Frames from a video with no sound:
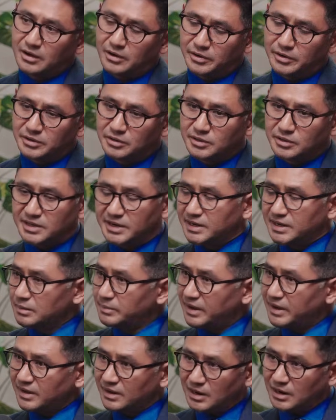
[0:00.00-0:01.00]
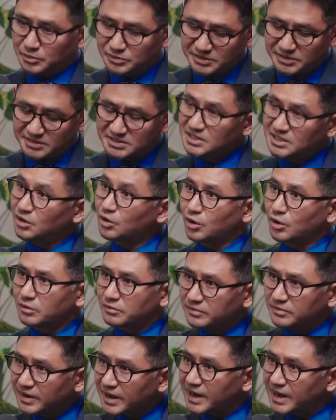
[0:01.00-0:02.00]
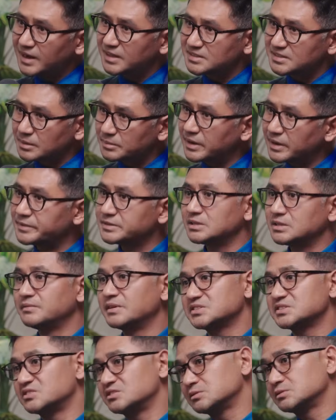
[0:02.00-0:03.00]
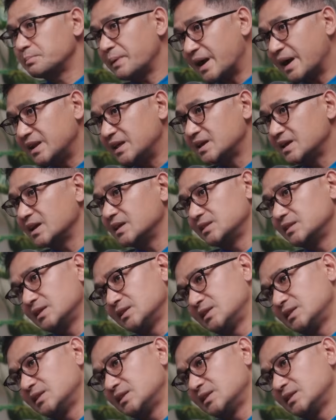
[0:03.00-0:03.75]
their demat accounts and see a lot of red, and sometimes investors panic and